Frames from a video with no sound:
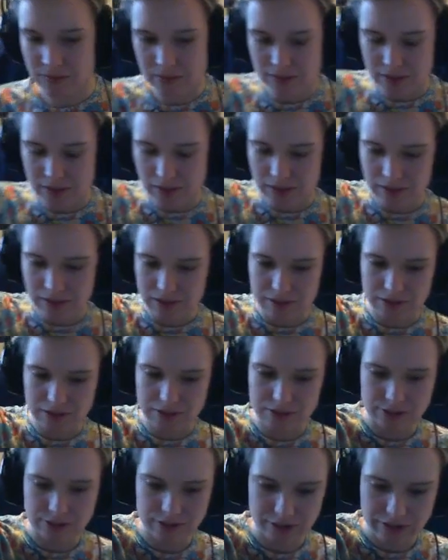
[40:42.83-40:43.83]

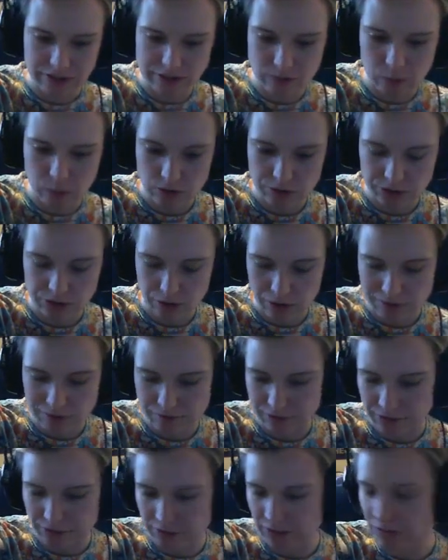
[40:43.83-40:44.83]
There's like ones going
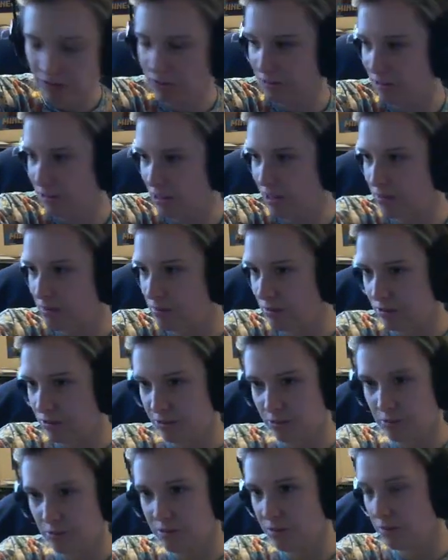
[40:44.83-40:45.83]
for 60, but
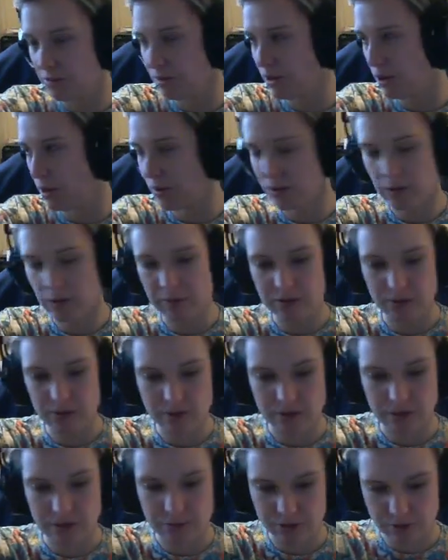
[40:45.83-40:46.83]
some of them are going up in the
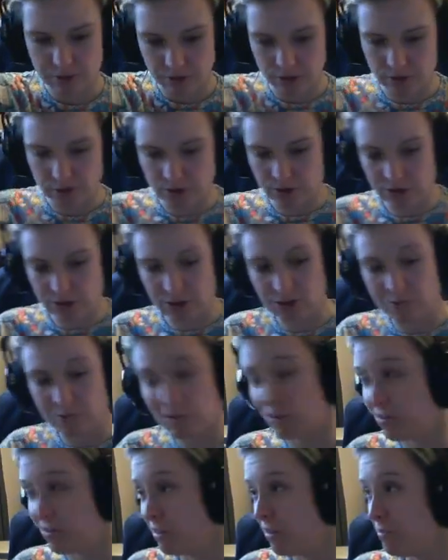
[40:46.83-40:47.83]
realms of 100,
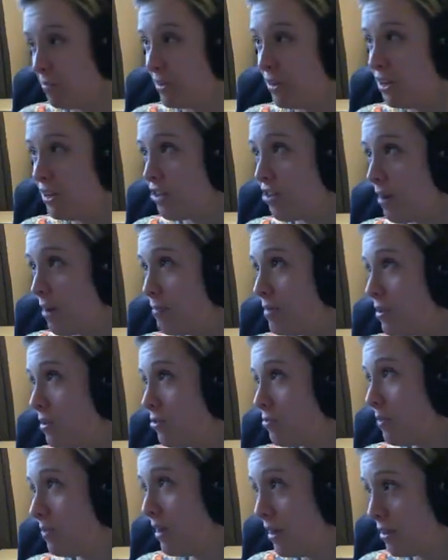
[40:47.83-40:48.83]
especially the bloody
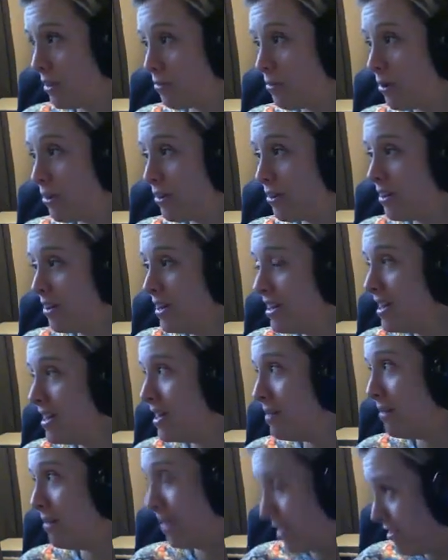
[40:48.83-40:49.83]
Champions Path one,
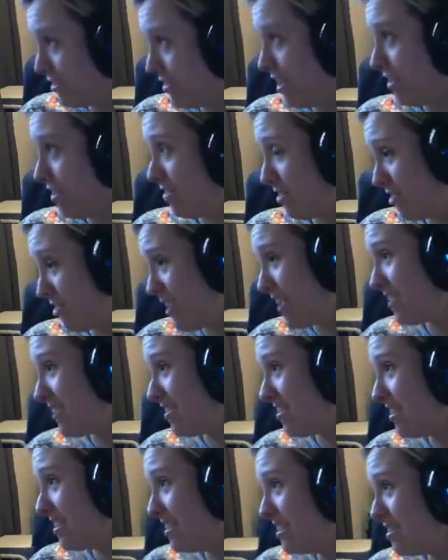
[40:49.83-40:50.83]
because there's a
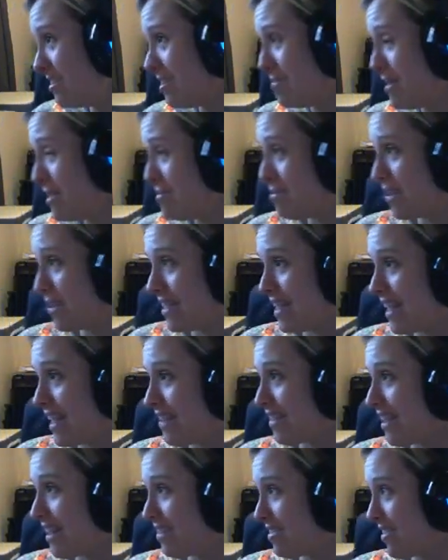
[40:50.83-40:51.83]
chance that people can
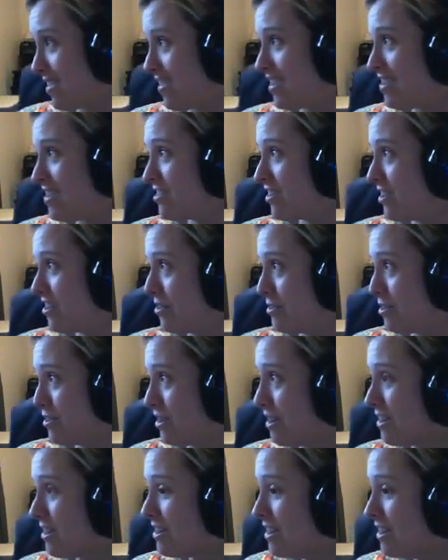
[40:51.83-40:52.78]
get that shiny Charizard.